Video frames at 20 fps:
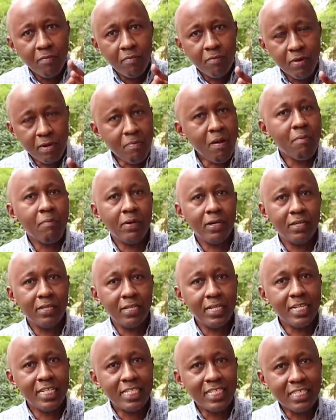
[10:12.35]
remember,
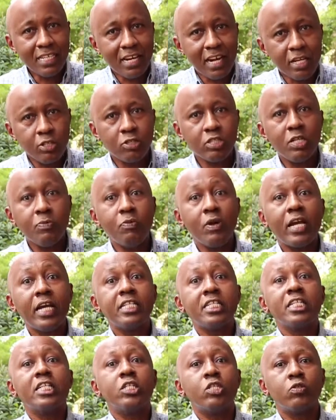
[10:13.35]
it is a relationship you're
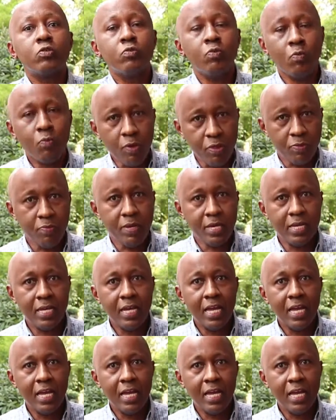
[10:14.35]
getting in with me.